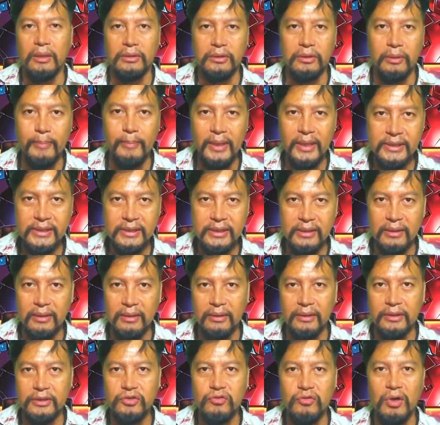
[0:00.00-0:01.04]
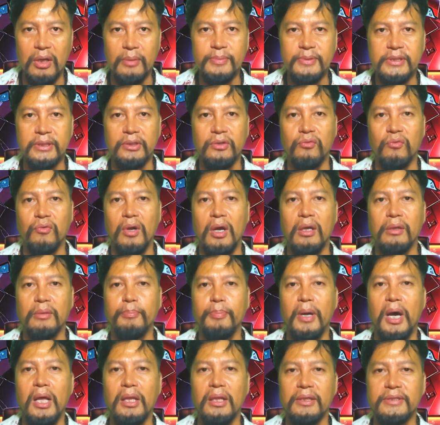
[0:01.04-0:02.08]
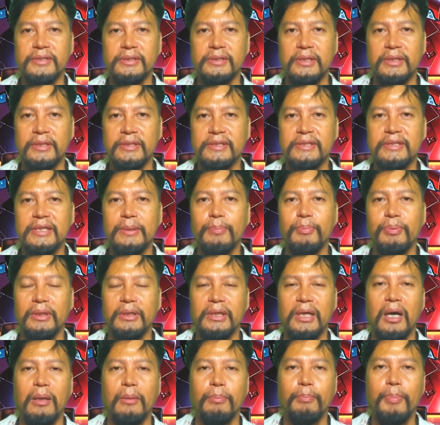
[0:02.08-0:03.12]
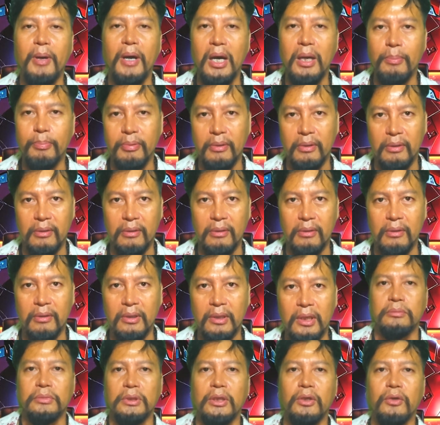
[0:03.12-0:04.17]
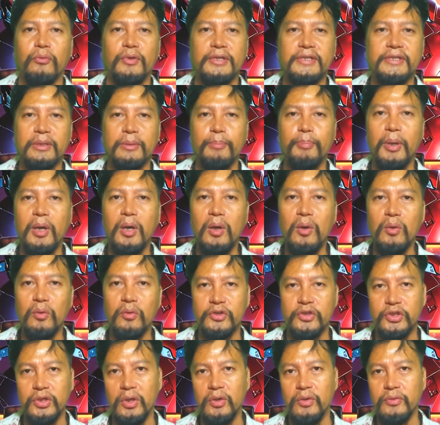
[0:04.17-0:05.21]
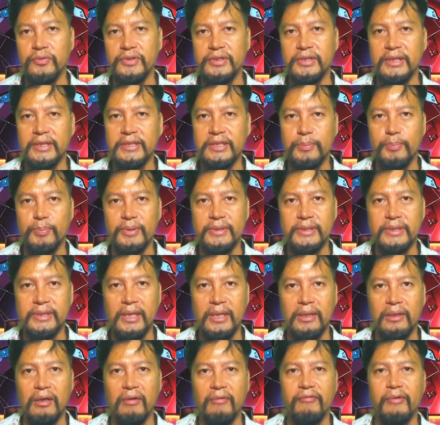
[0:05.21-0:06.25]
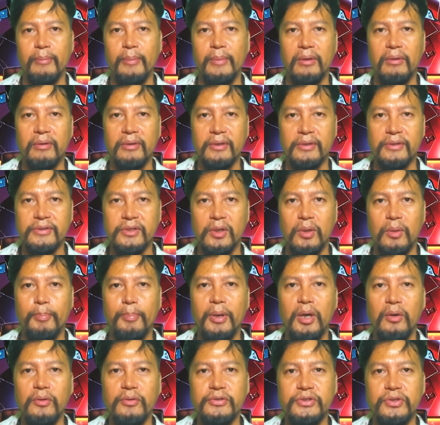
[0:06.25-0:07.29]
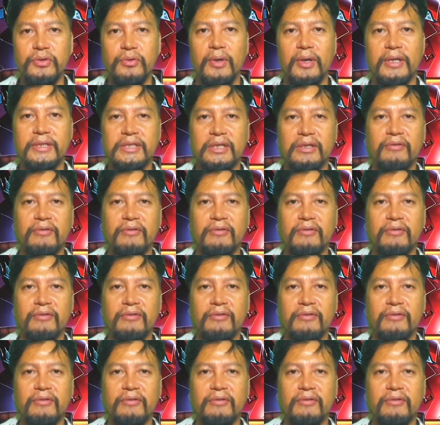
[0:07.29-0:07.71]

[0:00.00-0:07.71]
Domestically, Trump's Iran policy is deeply unpopular. A recent poll shows 60% of Americans oppose U.S.